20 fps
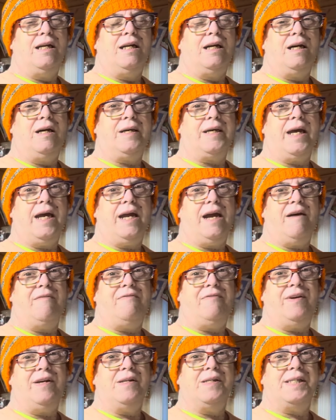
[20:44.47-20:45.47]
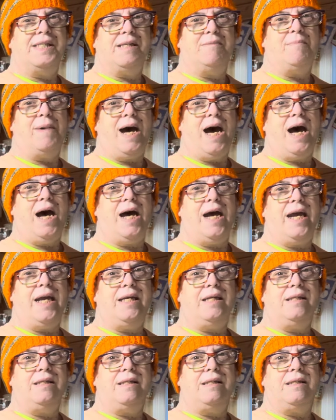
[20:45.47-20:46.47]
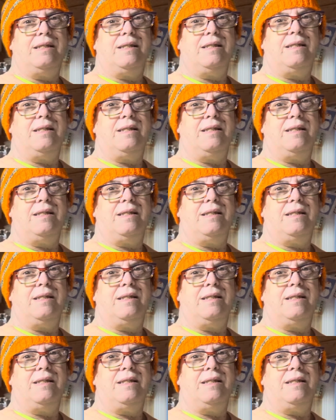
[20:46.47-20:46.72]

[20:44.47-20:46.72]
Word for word: Okay, I feel some eyes